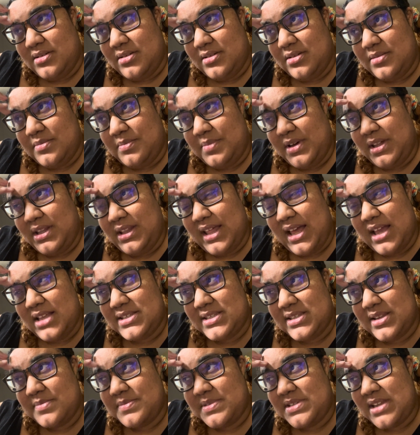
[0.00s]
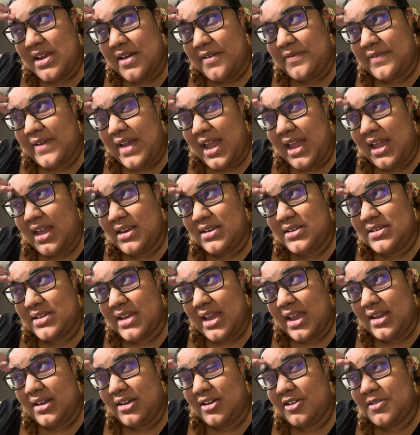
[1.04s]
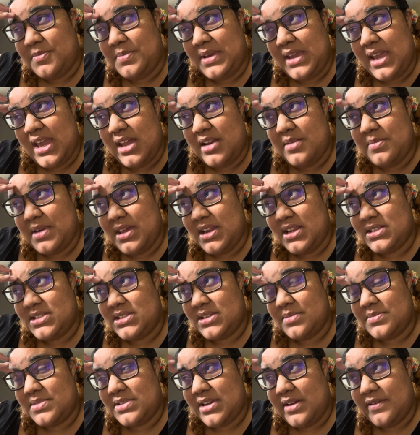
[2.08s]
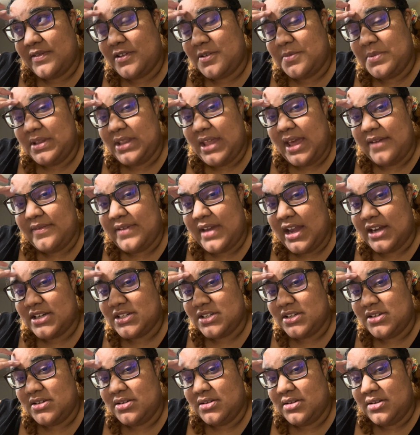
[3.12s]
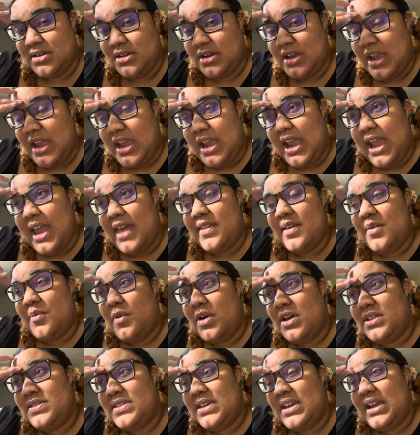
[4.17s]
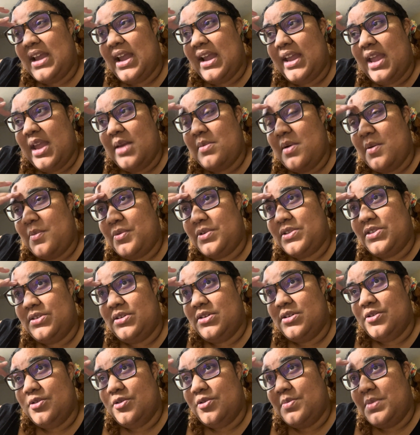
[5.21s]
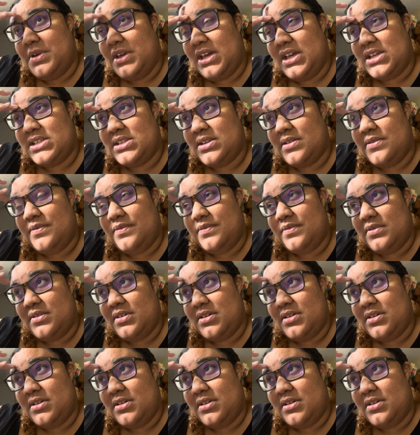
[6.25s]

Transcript: but some stuff I could be animated, some stuff could be live action. And then one thing I came up with new because of,